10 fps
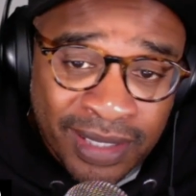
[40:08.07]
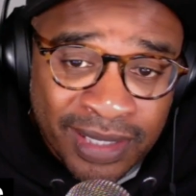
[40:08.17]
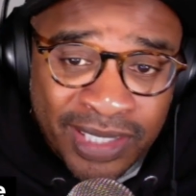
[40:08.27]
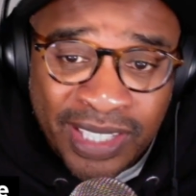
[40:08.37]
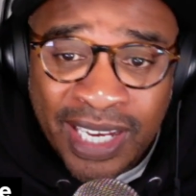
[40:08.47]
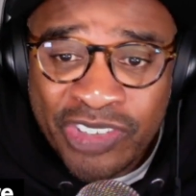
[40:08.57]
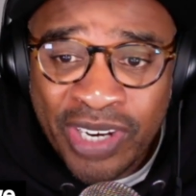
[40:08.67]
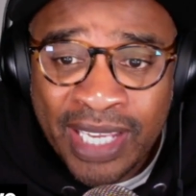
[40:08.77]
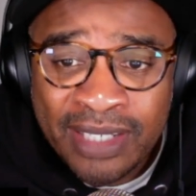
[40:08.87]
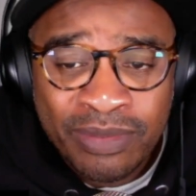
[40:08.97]
DeAndre
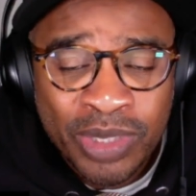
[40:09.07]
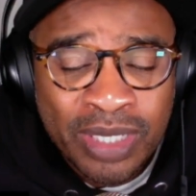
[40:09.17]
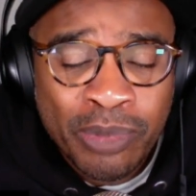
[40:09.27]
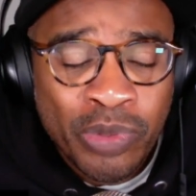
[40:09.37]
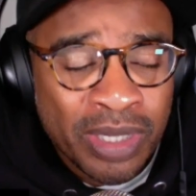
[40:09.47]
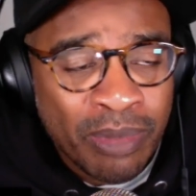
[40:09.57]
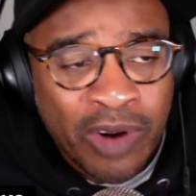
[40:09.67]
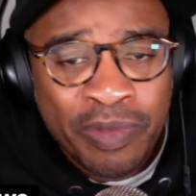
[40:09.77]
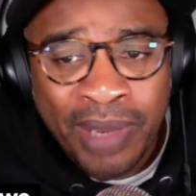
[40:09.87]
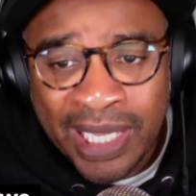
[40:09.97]
Ayton went number 1,
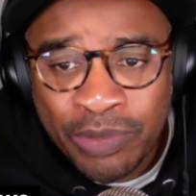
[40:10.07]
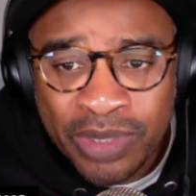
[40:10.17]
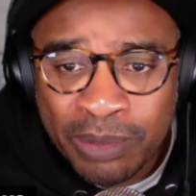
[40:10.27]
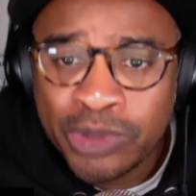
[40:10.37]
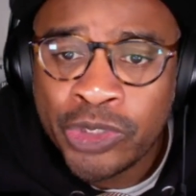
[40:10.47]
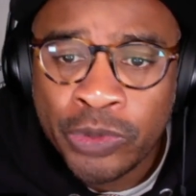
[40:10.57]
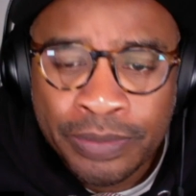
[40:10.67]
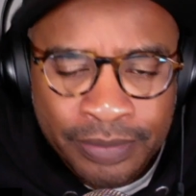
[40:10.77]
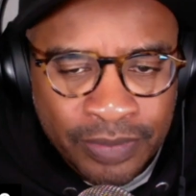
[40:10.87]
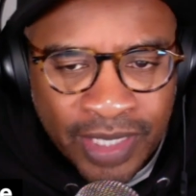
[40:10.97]
Marvin Bagley went number 2.
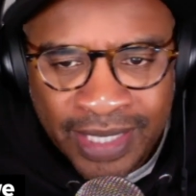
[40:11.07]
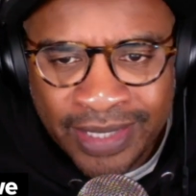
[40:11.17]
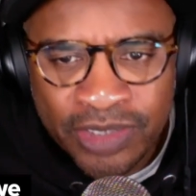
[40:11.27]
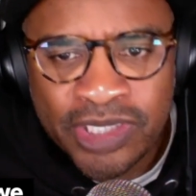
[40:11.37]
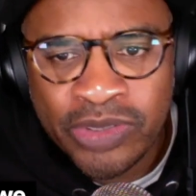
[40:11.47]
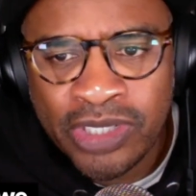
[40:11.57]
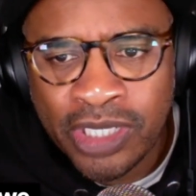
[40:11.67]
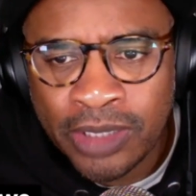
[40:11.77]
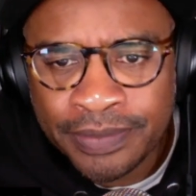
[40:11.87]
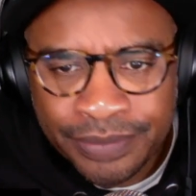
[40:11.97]
Again, they're still
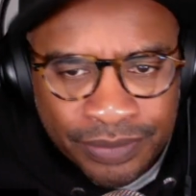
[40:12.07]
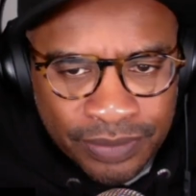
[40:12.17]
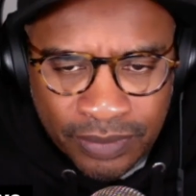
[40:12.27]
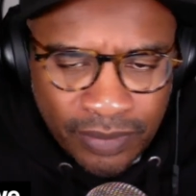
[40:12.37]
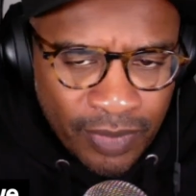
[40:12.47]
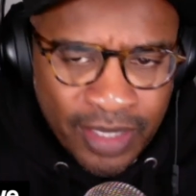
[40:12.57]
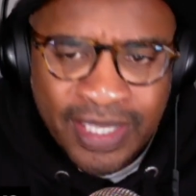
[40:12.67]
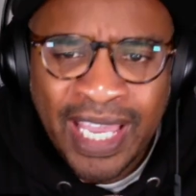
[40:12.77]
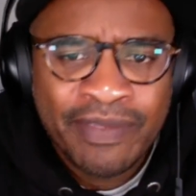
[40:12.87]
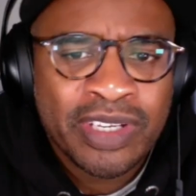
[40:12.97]
young.
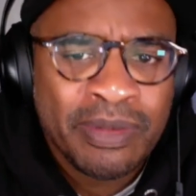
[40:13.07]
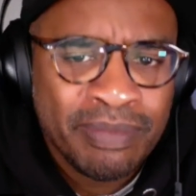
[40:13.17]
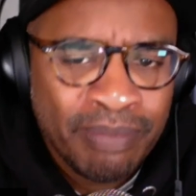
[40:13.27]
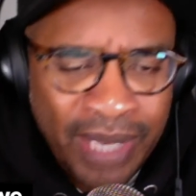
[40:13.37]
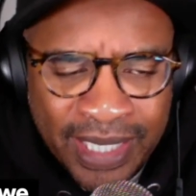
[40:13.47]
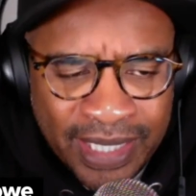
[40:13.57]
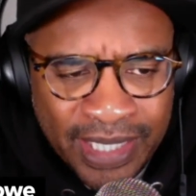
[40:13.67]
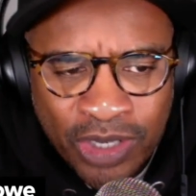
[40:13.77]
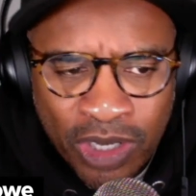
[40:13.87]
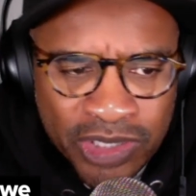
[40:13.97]
They haven't made
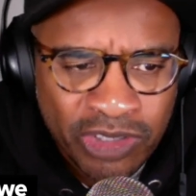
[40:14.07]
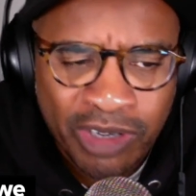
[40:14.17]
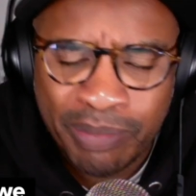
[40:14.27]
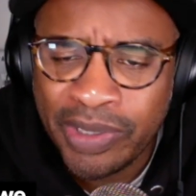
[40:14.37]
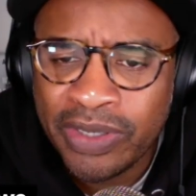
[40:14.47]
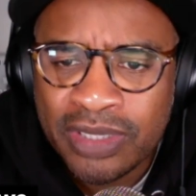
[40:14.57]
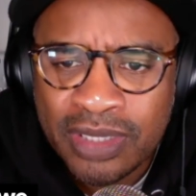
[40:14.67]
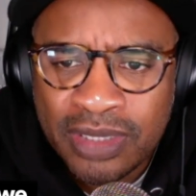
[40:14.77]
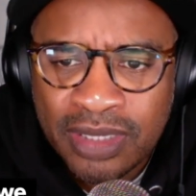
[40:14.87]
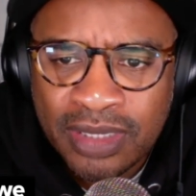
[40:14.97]
any All-Star
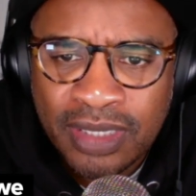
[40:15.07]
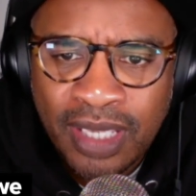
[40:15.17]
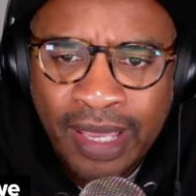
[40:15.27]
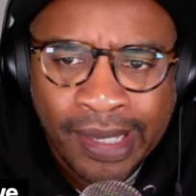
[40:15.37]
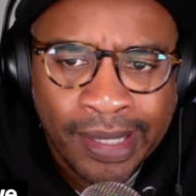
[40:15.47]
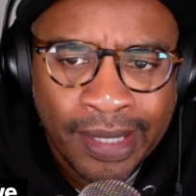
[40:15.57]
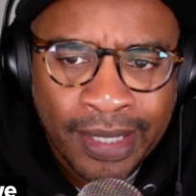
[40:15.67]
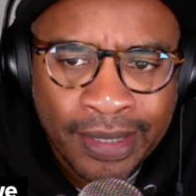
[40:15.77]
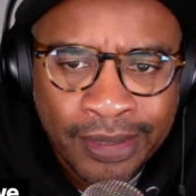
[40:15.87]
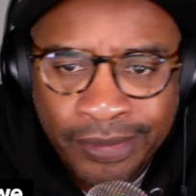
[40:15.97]
appearances,
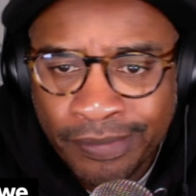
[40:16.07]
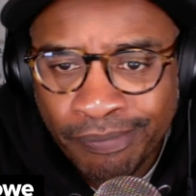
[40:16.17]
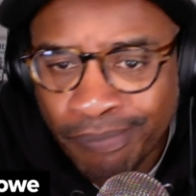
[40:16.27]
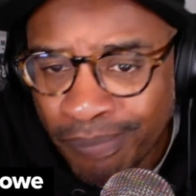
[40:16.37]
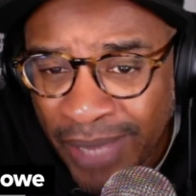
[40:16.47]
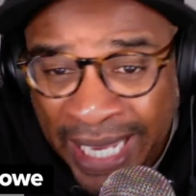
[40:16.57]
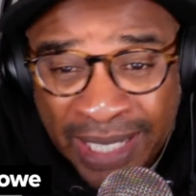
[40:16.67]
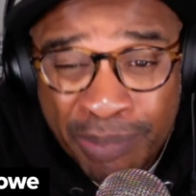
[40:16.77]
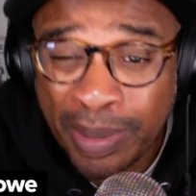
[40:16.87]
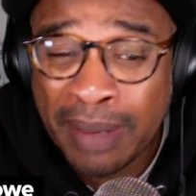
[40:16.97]
and
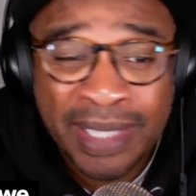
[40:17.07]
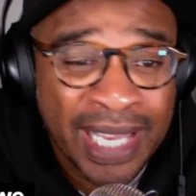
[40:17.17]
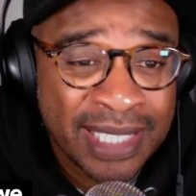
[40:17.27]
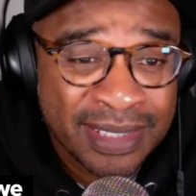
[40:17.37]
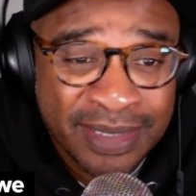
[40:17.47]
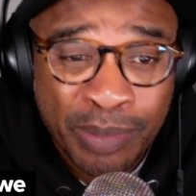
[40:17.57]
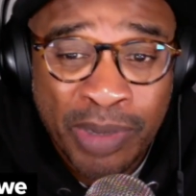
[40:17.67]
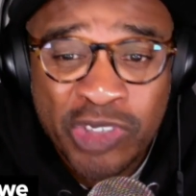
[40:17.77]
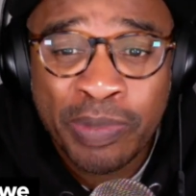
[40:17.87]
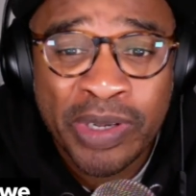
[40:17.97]
Ayton probably has the
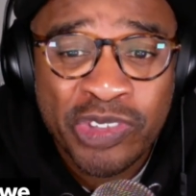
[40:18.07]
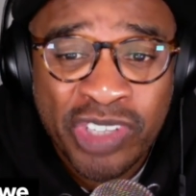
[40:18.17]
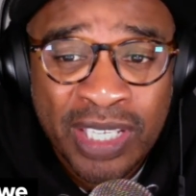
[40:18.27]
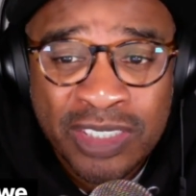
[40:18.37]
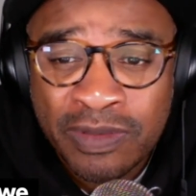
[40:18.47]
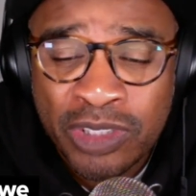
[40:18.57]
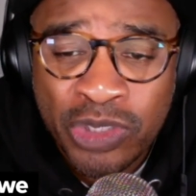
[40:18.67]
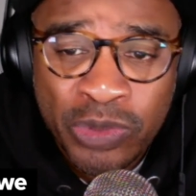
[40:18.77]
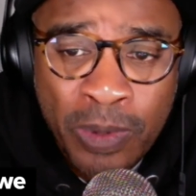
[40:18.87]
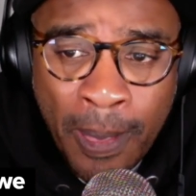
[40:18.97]
much better chance of the
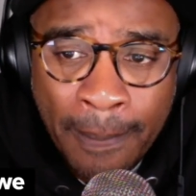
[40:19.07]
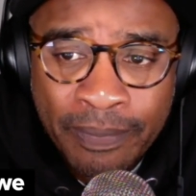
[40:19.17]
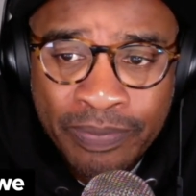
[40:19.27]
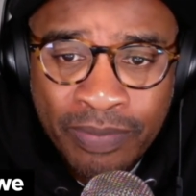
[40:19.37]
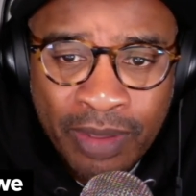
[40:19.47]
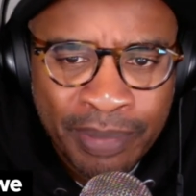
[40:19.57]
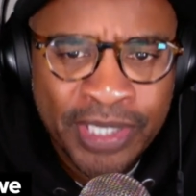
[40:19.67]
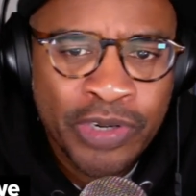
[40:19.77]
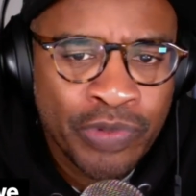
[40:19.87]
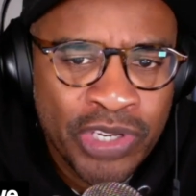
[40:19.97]
2. But
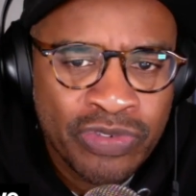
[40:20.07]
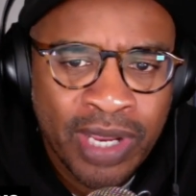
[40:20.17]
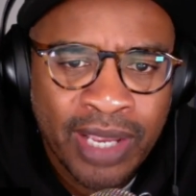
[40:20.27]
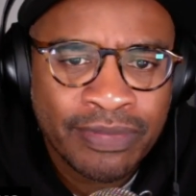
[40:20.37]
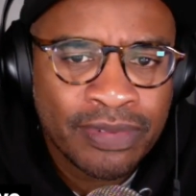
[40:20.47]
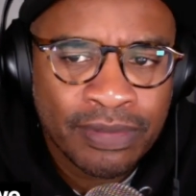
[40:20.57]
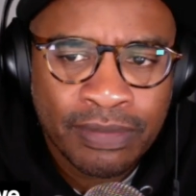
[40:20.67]
in a redraft,